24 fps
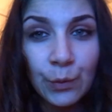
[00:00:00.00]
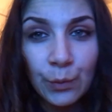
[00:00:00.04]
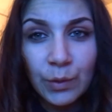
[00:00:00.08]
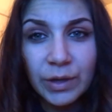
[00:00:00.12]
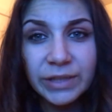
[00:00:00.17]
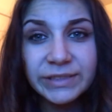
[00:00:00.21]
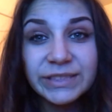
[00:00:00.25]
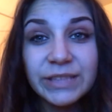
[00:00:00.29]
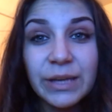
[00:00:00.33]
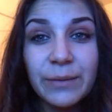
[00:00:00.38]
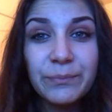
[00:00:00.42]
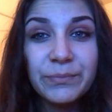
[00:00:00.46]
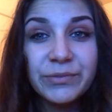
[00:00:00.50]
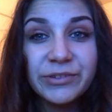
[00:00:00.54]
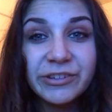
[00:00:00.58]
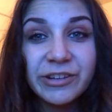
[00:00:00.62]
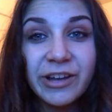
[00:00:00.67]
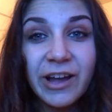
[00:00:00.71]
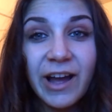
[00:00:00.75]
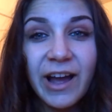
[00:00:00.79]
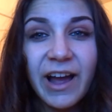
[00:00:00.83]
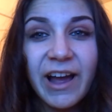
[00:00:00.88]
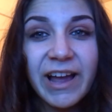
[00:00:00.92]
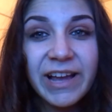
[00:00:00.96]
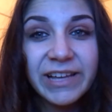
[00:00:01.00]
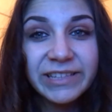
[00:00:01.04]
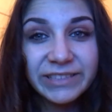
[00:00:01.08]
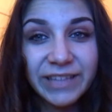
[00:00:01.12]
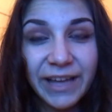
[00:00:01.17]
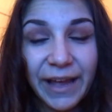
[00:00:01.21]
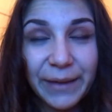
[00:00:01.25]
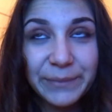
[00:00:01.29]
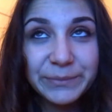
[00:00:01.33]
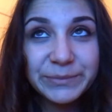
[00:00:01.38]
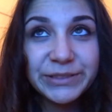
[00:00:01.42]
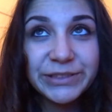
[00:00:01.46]
What's up you guys,
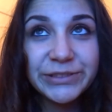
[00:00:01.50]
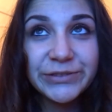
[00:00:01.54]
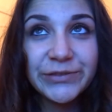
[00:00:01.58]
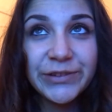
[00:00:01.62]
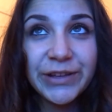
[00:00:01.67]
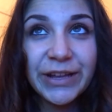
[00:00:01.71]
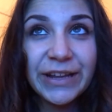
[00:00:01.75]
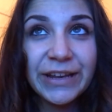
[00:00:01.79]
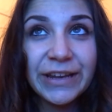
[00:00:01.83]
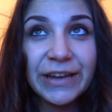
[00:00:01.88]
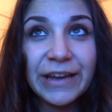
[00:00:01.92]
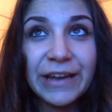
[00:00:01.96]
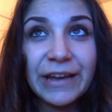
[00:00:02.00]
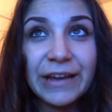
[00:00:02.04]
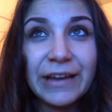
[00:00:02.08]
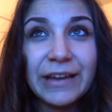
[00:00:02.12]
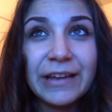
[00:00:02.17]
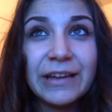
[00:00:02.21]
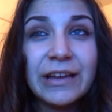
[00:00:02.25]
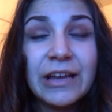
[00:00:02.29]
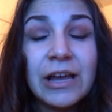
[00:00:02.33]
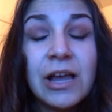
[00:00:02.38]
I'm Savannah.